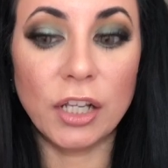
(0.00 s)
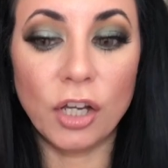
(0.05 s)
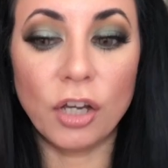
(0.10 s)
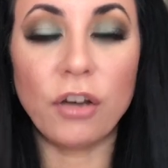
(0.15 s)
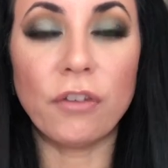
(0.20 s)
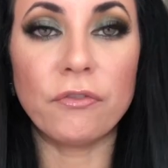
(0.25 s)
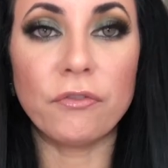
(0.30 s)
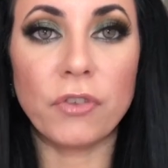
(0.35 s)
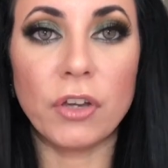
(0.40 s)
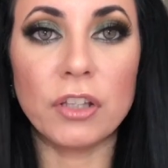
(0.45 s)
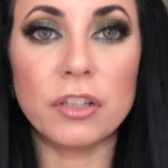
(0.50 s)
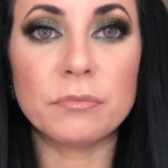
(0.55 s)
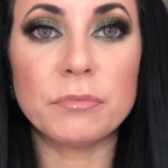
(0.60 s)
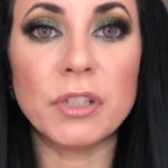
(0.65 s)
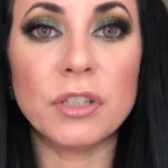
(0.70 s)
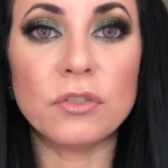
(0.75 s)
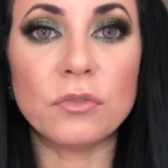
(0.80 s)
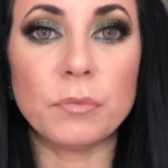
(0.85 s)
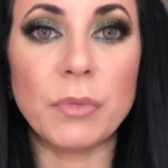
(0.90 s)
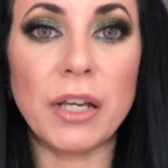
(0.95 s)
convinced
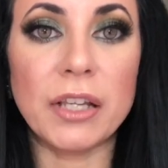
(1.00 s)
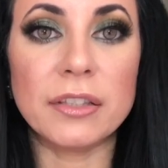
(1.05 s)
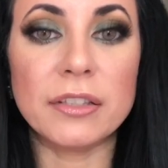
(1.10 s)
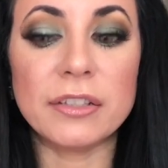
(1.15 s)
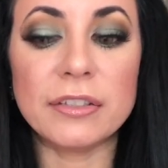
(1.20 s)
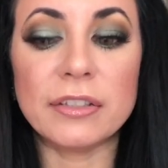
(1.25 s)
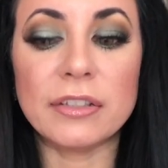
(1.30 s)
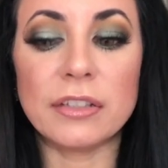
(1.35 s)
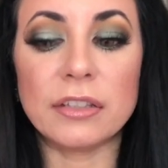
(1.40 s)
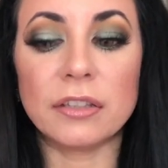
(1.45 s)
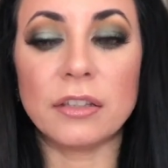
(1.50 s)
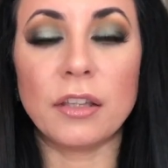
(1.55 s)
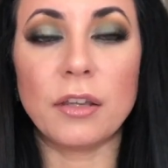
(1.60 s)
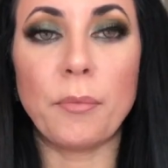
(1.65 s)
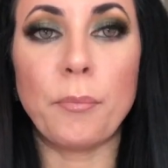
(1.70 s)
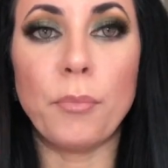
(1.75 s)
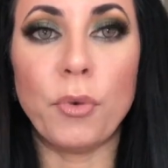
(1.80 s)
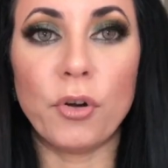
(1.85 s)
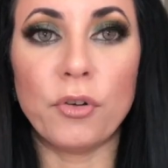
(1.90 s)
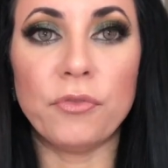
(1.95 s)
me to buy this
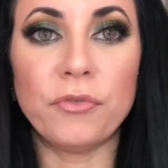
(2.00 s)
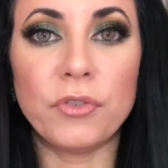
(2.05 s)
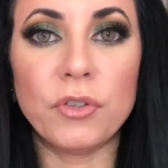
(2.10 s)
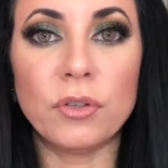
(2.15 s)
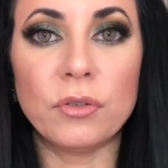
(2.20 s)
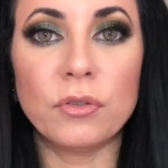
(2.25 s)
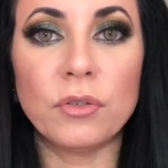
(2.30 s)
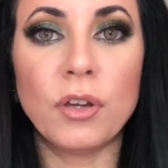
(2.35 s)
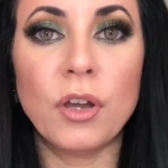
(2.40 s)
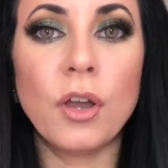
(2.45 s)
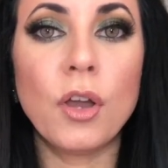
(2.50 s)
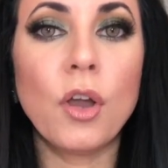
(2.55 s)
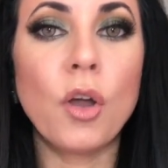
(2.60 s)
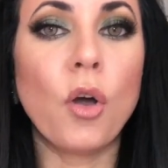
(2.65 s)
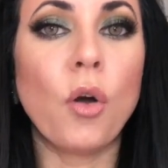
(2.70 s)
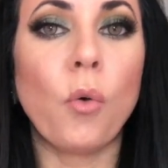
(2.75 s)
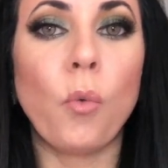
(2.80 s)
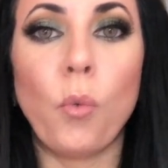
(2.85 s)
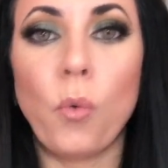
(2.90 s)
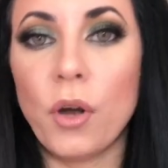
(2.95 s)
perfume
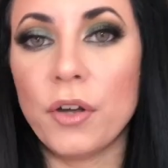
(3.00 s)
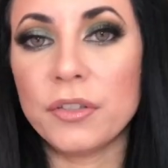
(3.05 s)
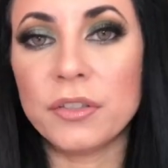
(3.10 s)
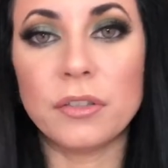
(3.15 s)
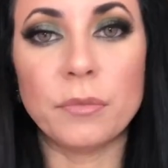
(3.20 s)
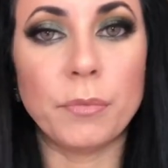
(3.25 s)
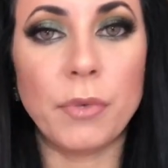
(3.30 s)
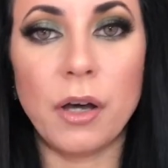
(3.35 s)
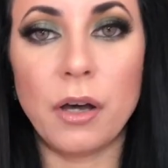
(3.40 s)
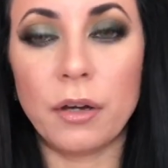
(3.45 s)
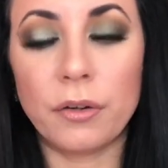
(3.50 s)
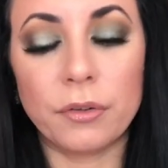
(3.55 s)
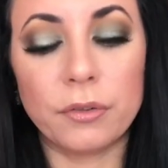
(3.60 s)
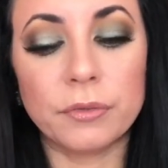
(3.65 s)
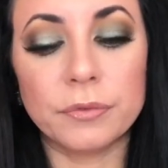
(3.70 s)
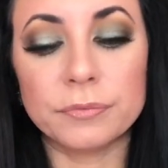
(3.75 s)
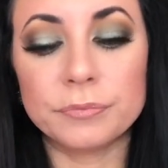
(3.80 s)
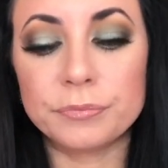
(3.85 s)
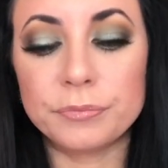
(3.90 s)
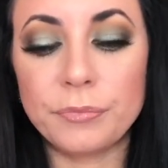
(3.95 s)
was the bottle.
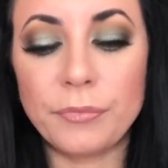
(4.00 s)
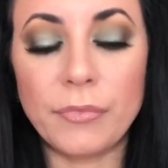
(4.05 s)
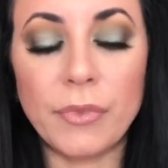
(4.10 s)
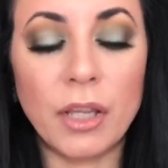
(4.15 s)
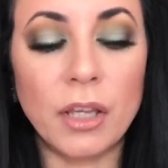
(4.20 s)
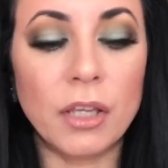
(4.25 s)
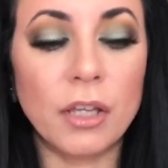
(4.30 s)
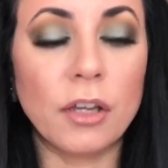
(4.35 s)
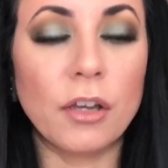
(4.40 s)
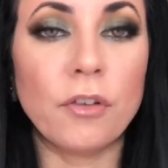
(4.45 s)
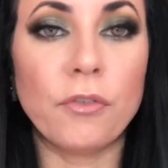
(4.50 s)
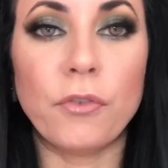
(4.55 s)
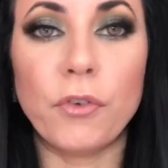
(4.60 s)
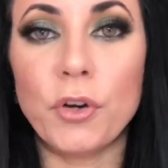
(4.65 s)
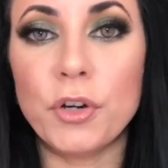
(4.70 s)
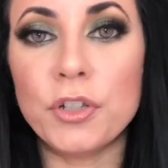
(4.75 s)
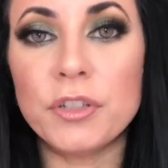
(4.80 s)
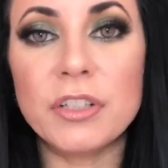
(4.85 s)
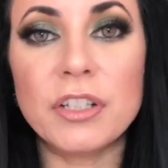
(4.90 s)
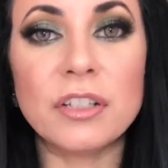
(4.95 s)

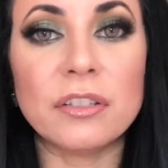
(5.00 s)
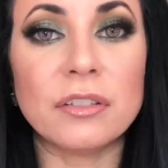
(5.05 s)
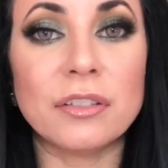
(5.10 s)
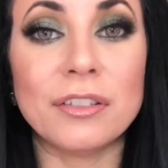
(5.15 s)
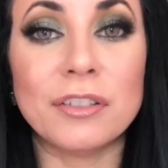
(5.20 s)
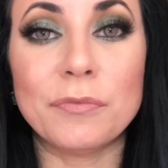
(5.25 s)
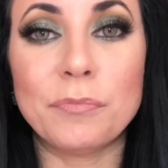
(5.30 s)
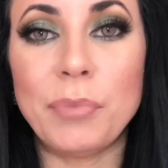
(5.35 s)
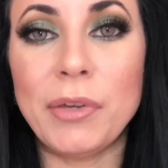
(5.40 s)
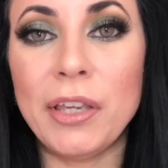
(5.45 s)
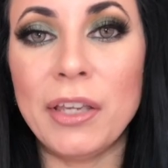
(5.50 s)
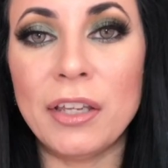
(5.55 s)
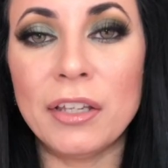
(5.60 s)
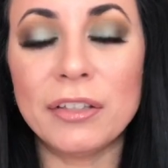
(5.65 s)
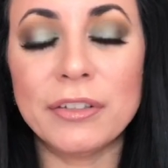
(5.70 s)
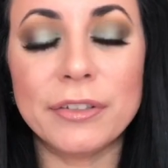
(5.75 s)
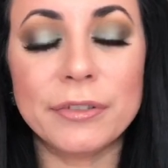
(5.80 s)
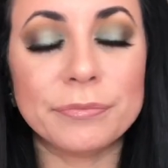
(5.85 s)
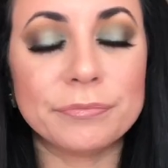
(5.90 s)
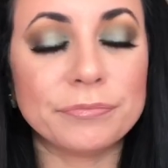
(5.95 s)
First, because it's
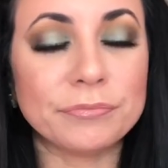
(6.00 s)
pink,